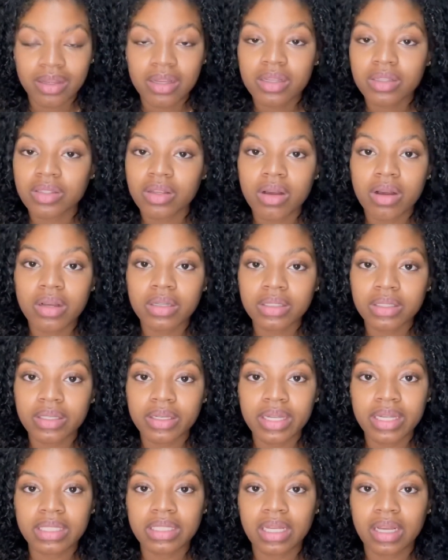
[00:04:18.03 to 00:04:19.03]
So on to
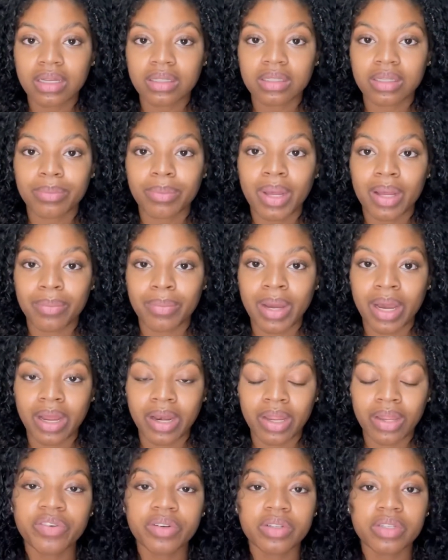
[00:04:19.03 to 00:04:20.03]
detoxing my
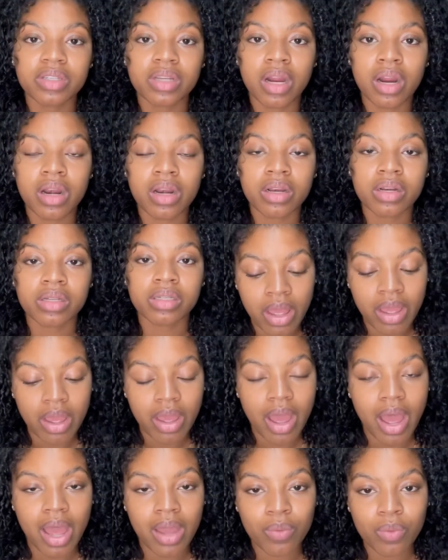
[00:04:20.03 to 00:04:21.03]
body. For starters,
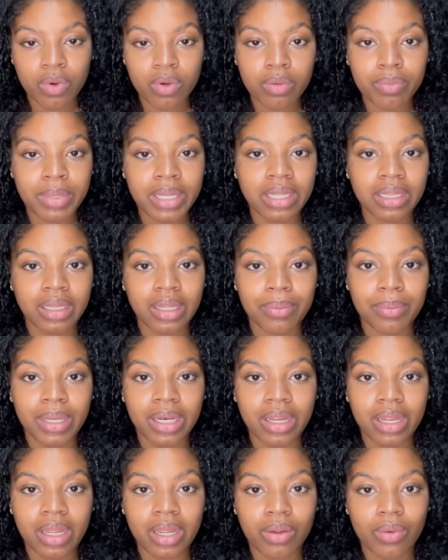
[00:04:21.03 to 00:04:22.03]
I will be
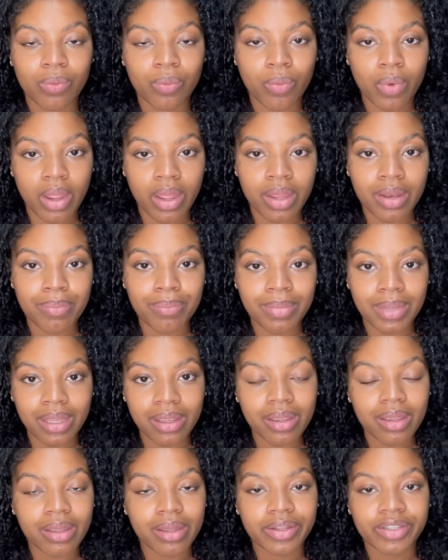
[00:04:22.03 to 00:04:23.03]
limiting red
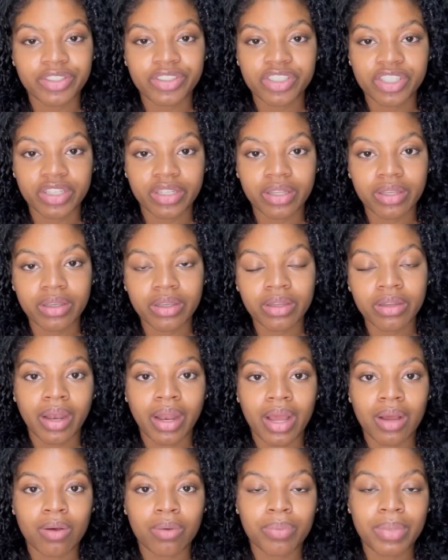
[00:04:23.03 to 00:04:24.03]
meat and chicken.
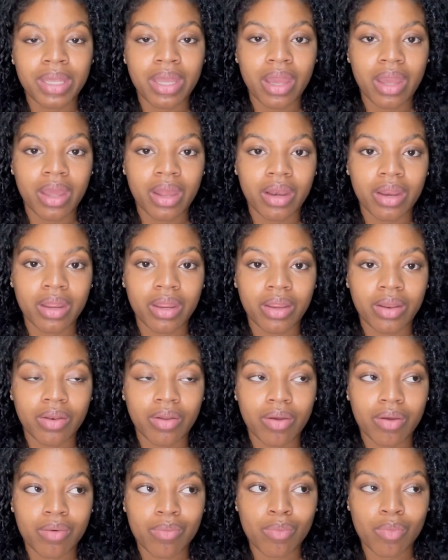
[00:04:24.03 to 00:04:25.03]
I'll be
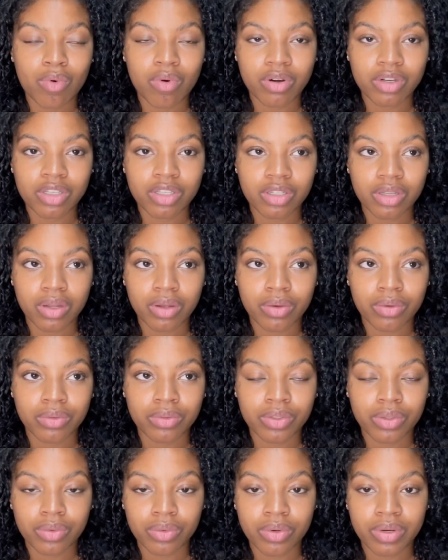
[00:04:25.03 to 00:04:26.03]
headed more so
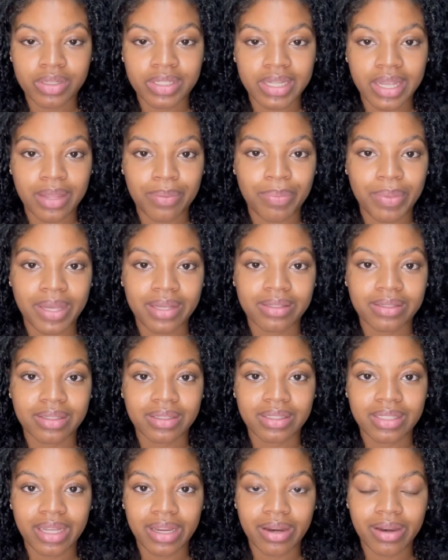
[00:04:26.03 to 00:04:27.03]
towards a
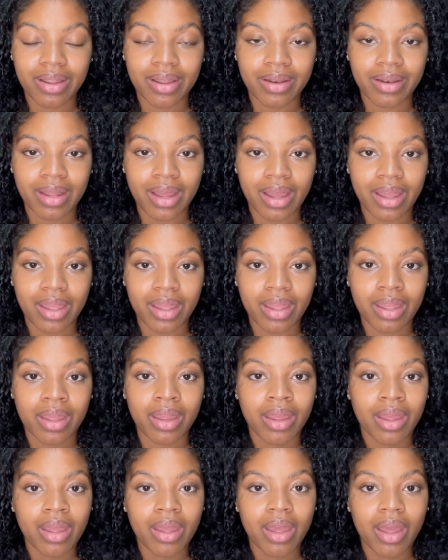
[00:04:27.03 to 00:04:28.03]
pescatarian diet.
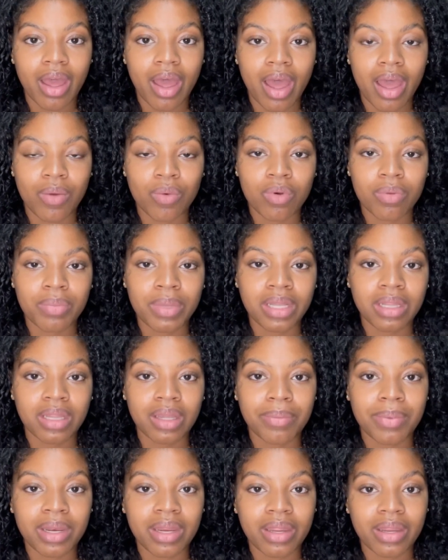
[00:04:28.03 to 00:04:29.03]
I will be
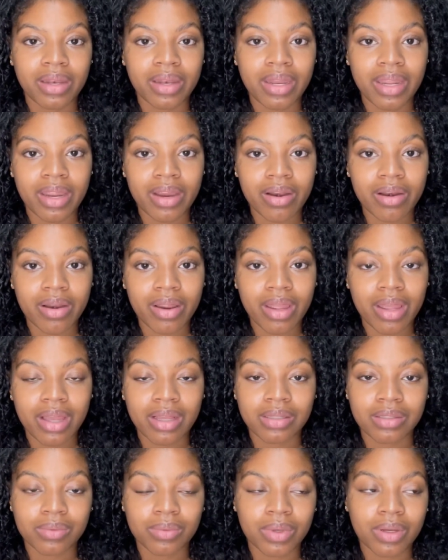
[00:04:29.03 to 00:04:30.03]
limiting dairy
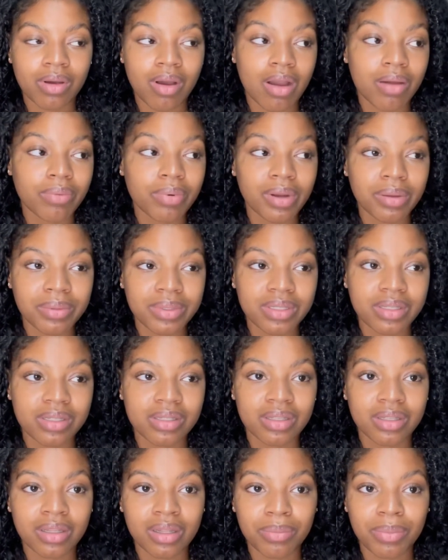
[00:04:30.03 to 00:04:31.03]
as well. I'll probably
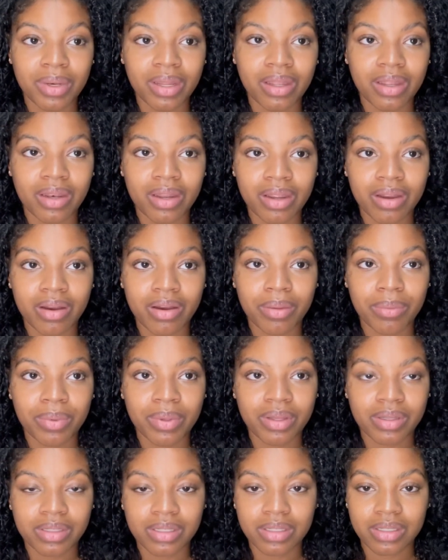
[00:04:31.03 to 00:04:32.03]
just eliminate dairy
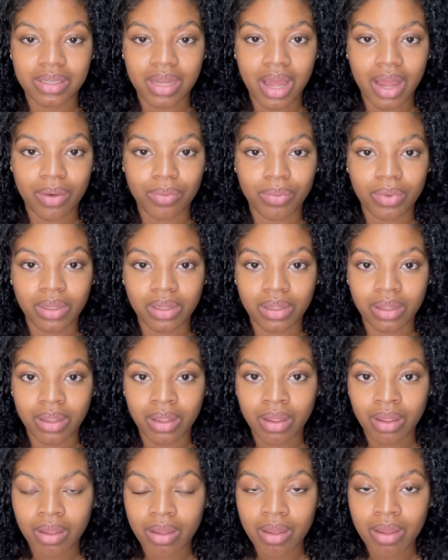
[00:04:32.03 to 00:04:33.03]
because it's not
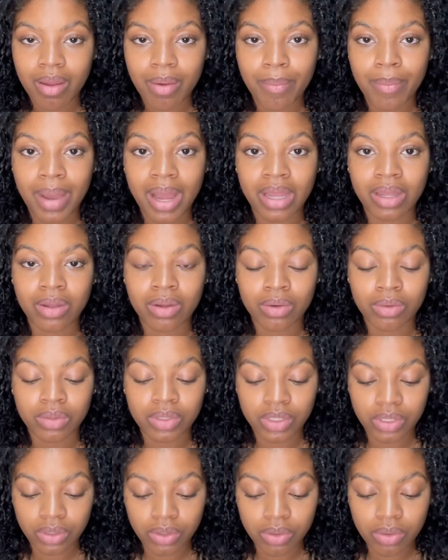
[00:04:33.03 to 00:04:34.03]
really my
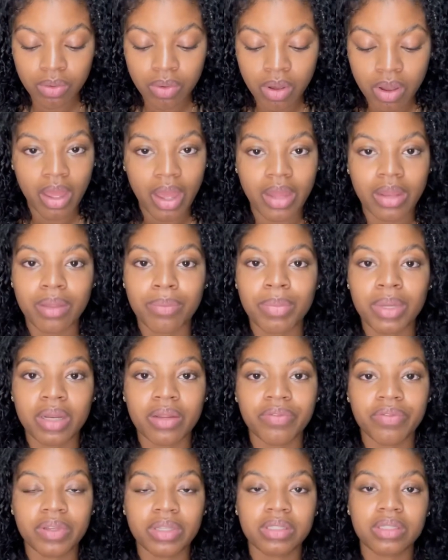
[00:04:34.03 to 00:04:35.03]
go-to, and the
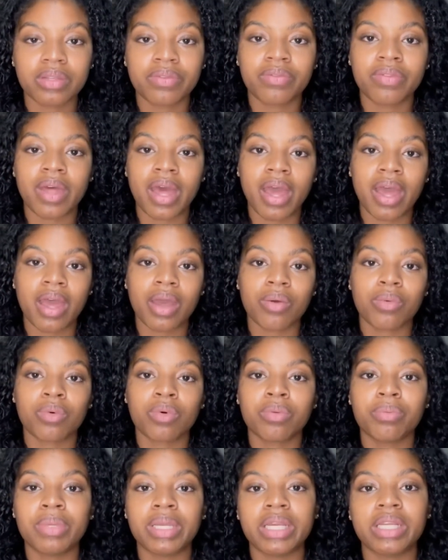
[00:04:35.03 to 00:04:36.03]
benefits of that
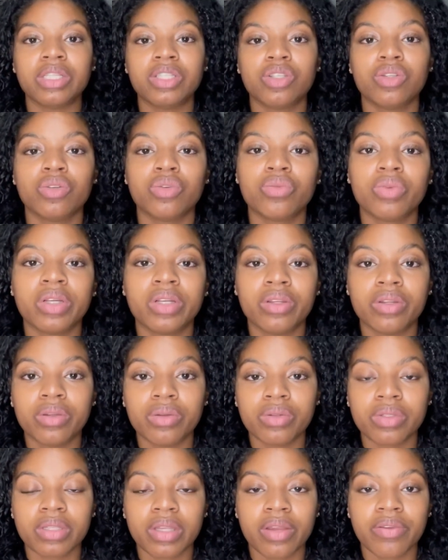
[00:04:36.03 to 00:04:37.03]
will be to
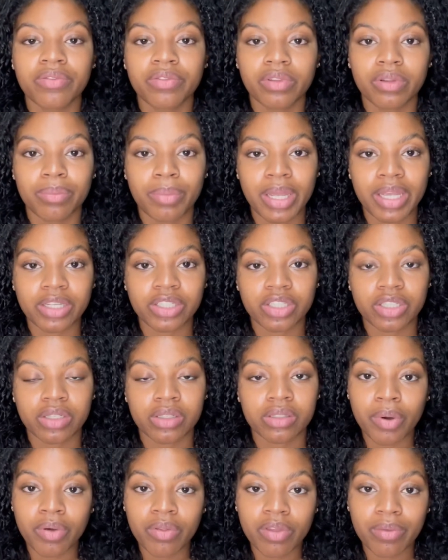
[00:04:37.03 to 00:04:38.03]
reduce
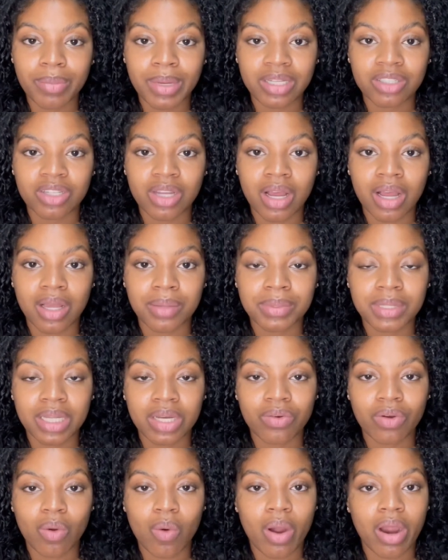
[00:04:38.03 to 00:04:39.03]
inflammation. Both of my jobs, they
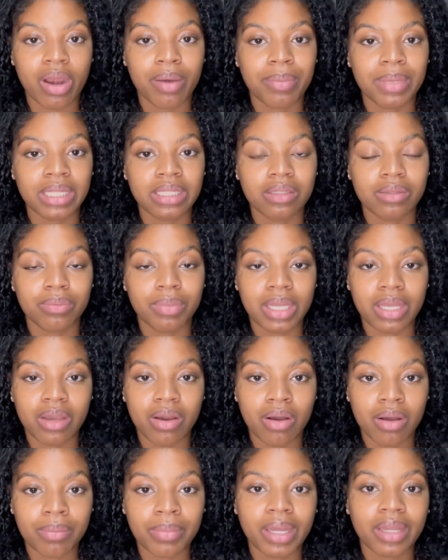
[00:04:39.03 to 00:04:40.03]
require me to be
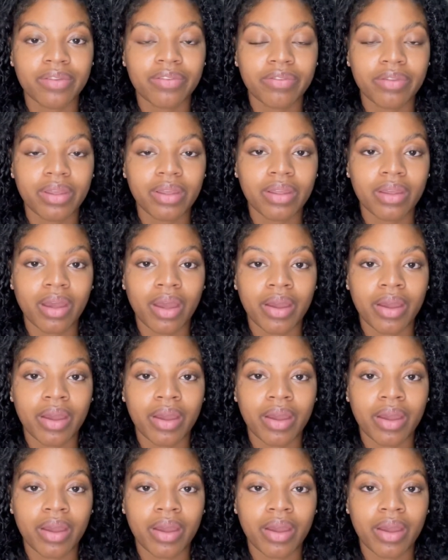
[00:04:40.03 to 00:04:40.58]
on my feet.